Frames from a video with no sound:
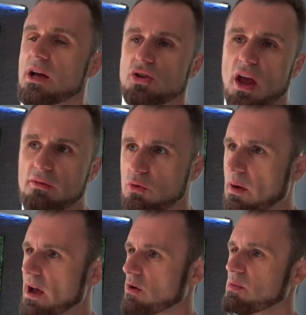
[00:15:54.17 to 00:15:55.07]
So you have to
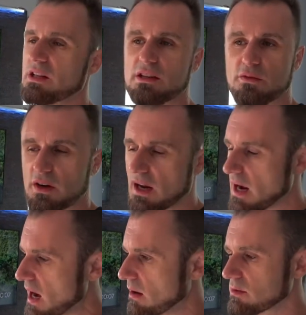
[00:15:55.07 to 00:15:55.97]
buy a completely different
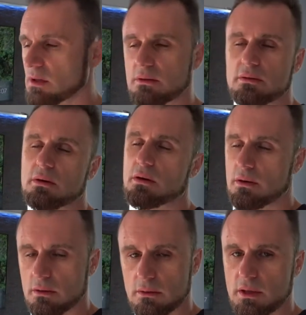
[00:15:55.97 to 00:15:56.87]
account, and
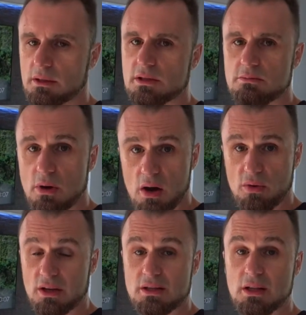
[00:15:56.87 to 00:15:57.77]
holy
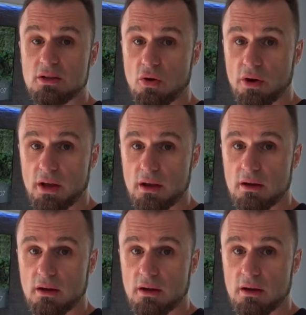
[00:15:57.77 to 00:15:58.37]
smoke, it's annoying.